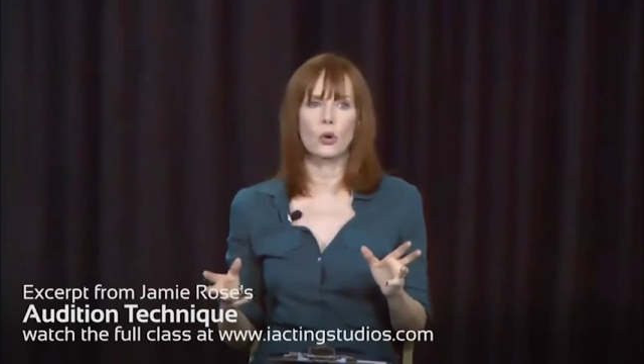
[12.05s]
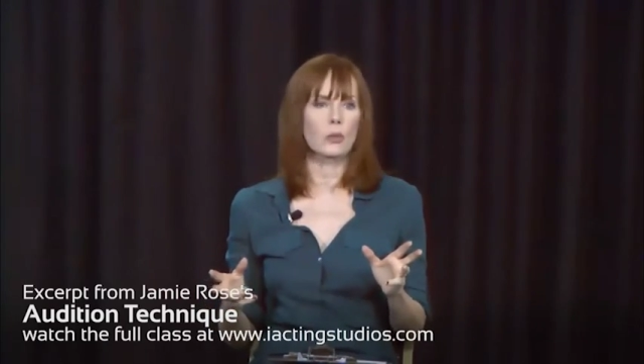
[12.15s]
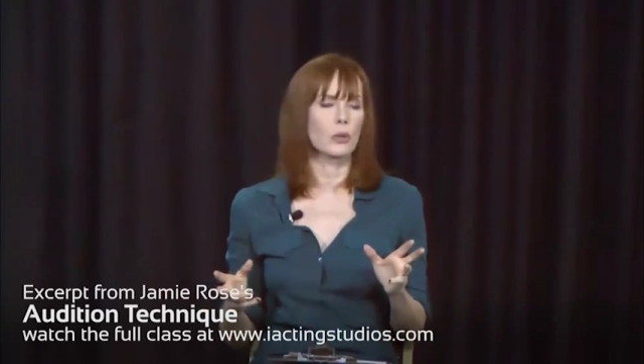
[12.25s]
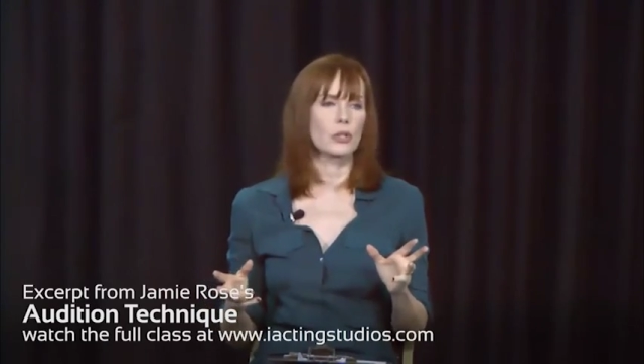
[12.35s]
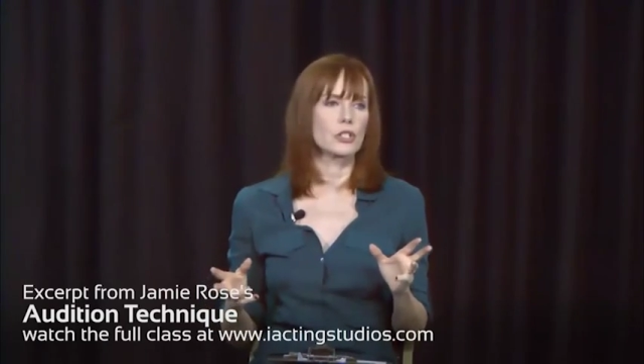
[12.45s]

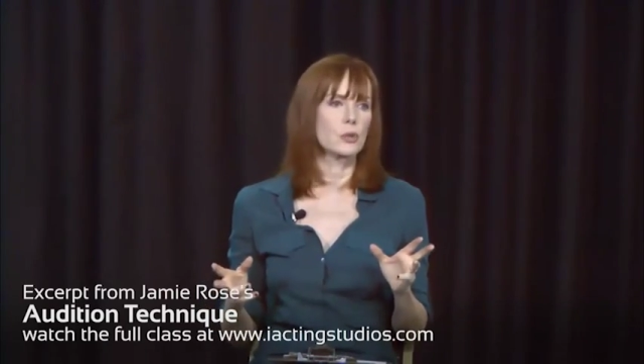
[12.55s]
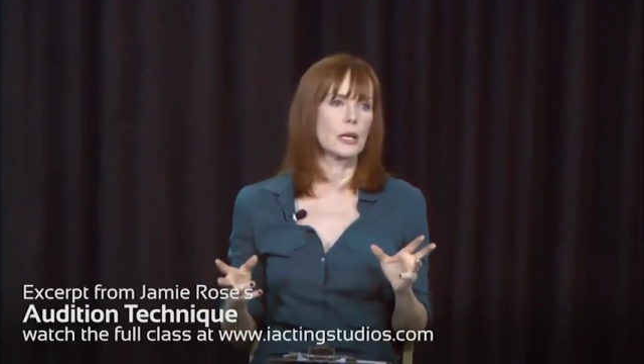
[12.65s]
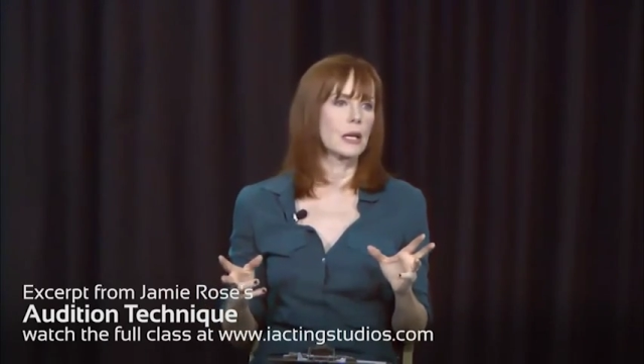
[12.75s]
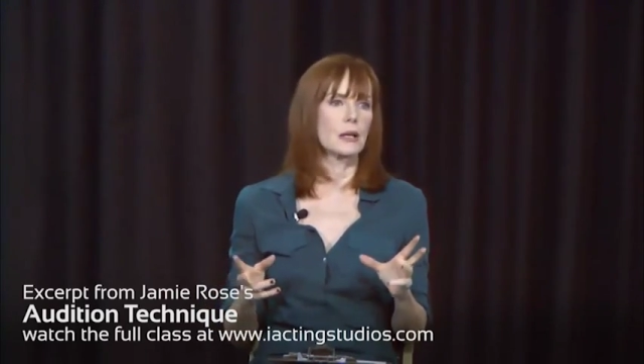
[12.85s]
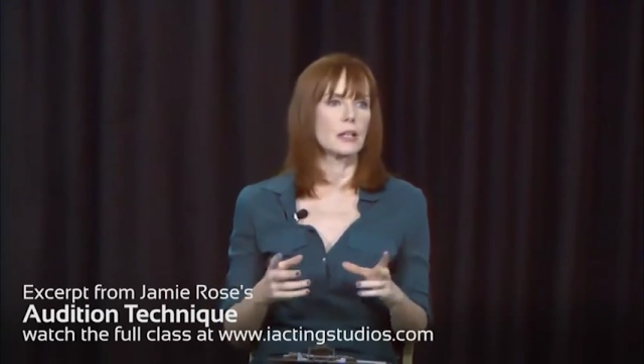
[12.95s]
or we're
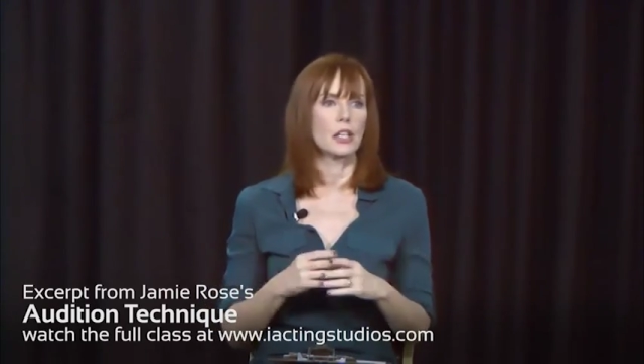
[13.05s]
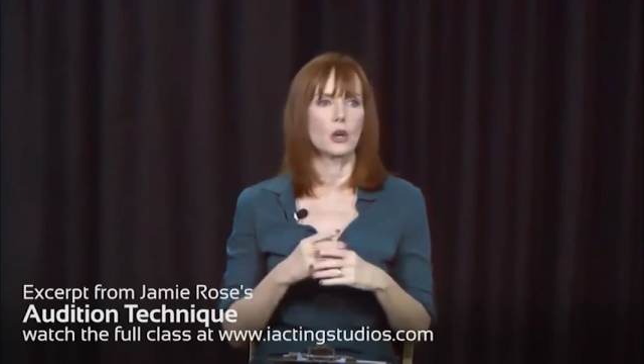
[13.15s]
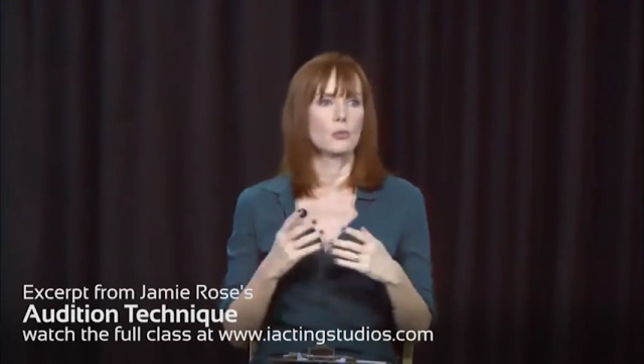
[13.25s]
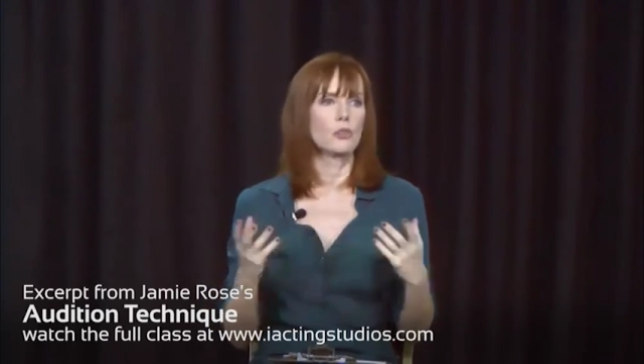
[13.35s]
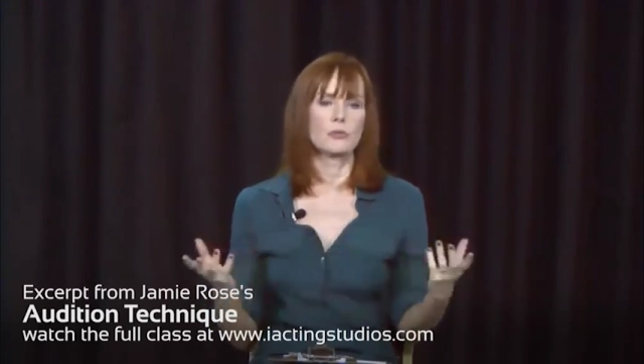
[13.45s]
doing you
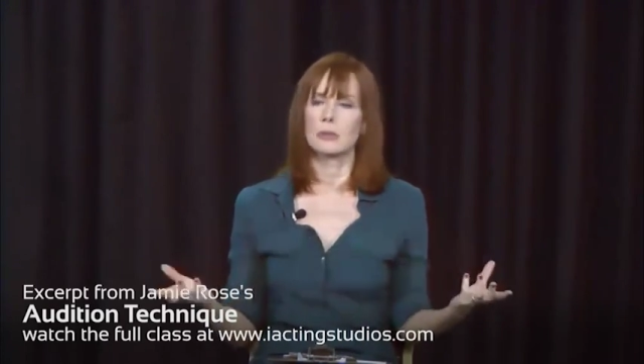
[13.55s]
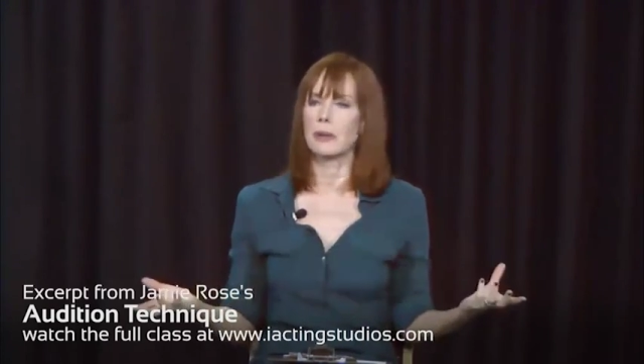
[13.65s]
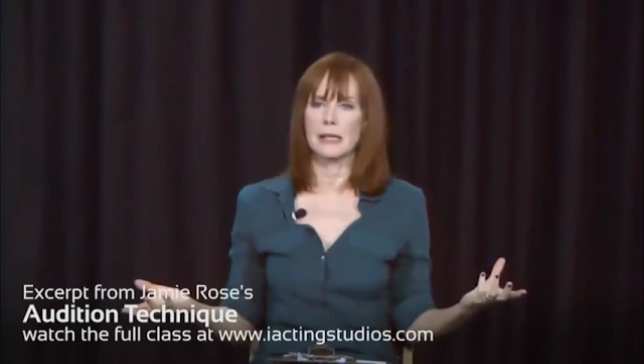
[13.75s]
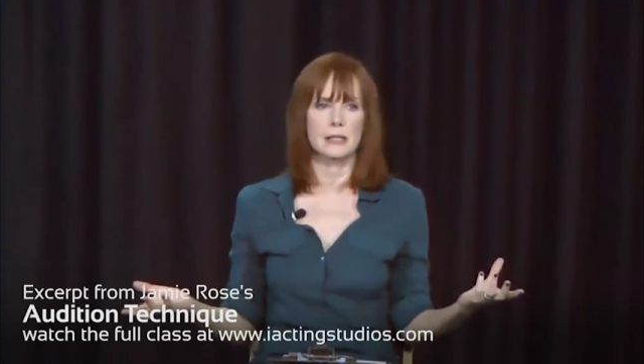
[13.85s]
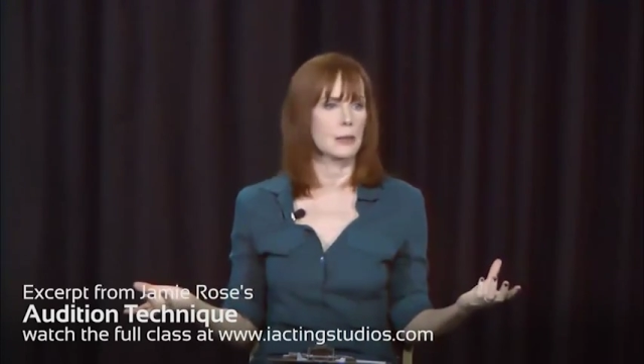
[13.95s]
know
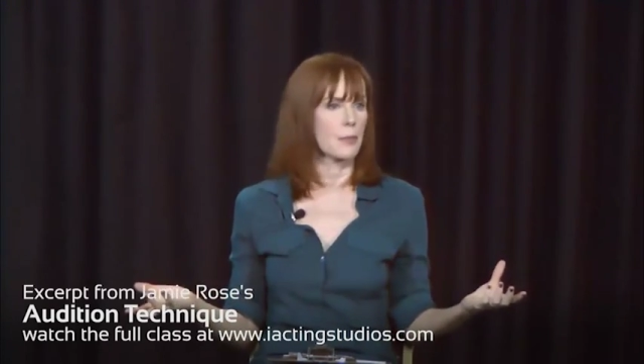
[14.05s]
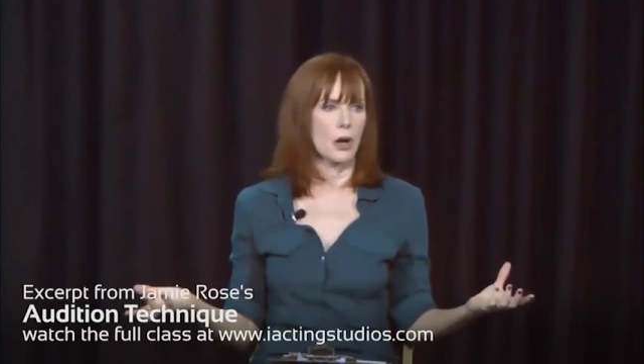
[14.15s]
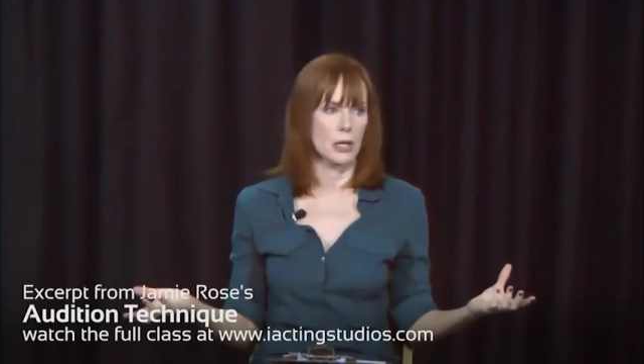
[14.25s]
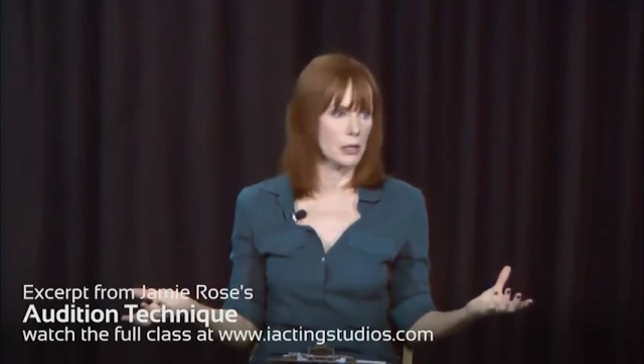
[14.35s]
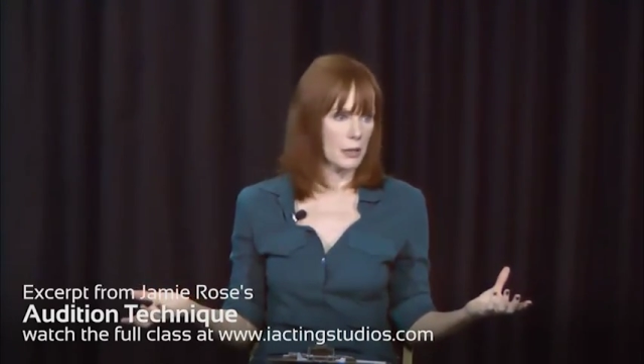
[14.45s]
movement-based
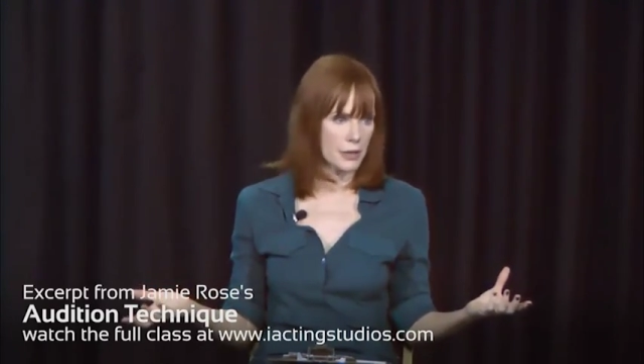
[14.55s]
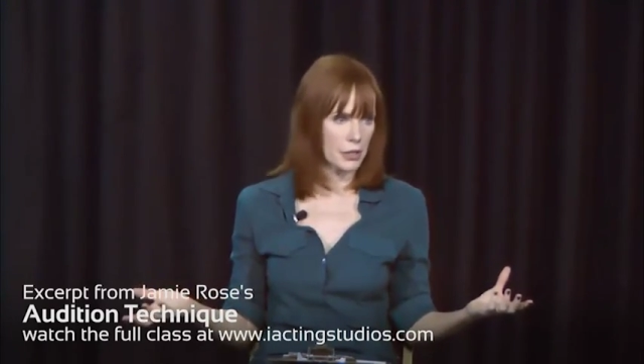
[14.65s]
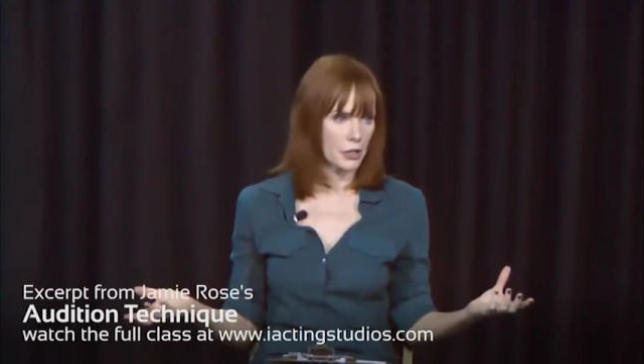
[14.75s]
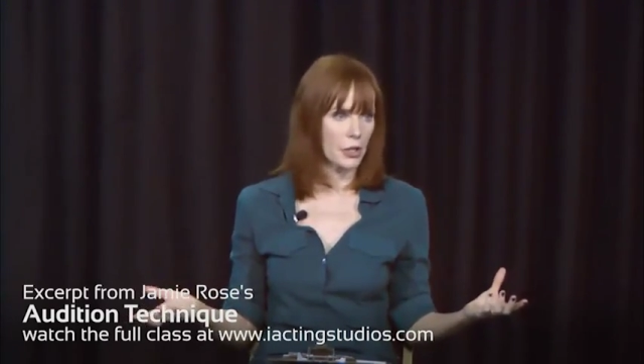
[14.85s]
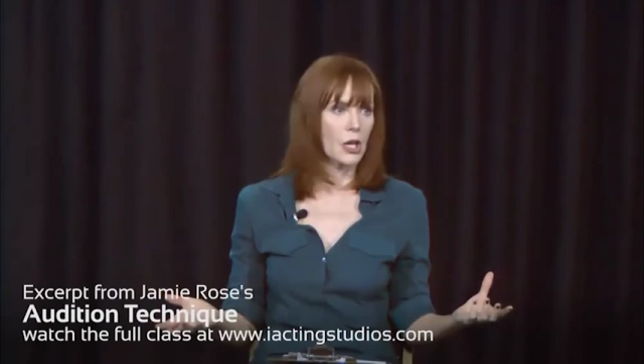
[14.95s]
Laban
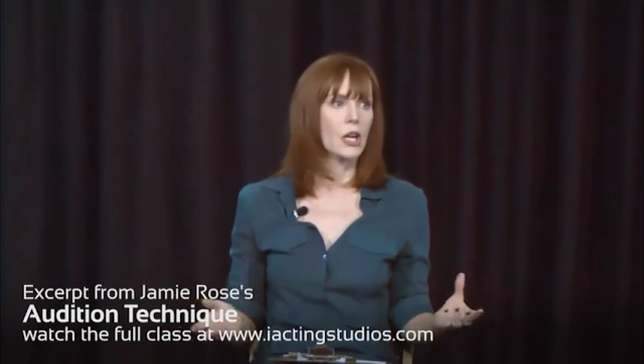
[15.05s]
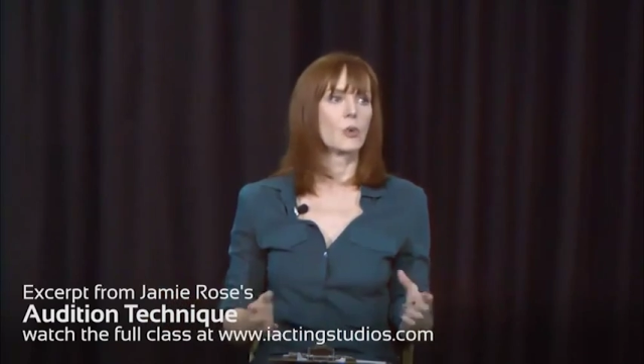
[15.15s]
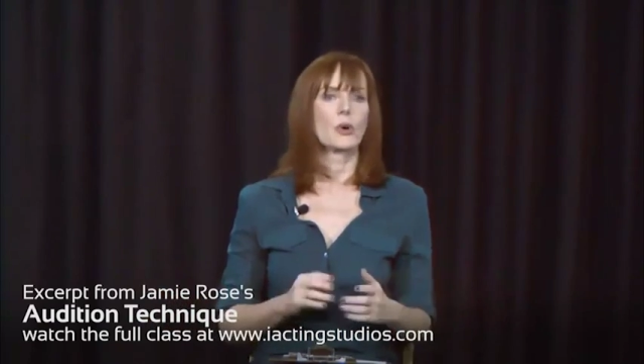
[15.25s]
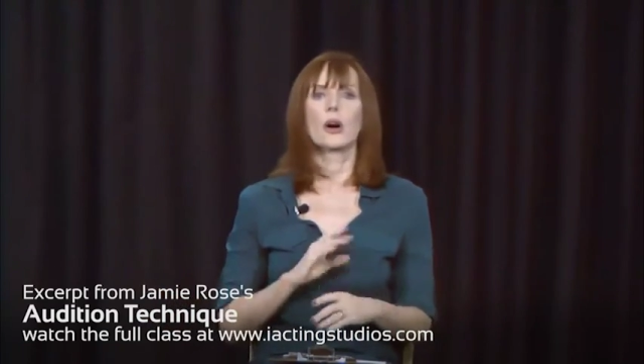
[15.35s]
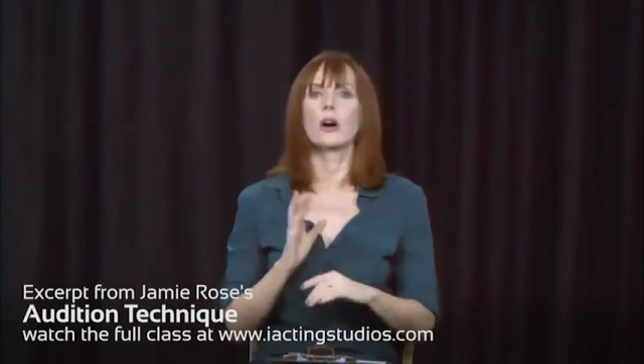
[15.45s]
theater.
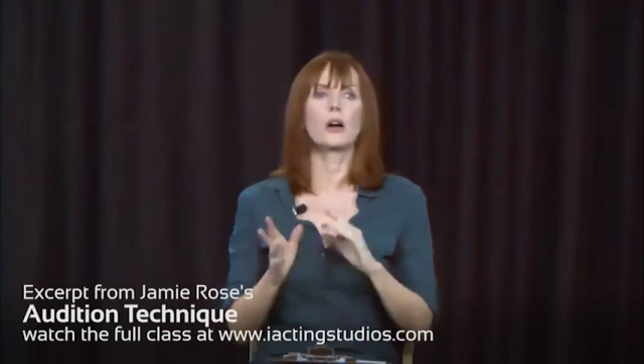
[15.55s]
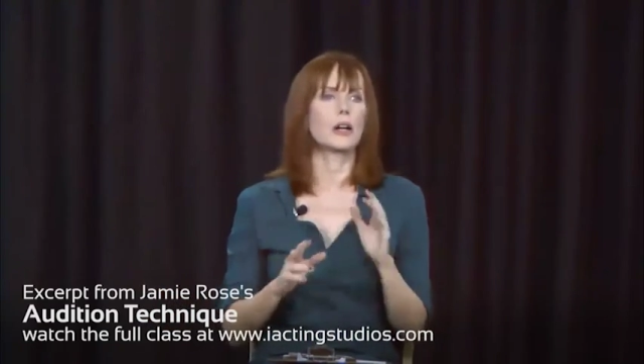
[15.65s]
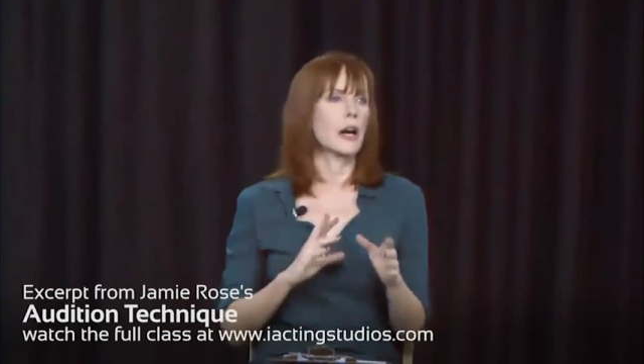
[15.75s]
We're all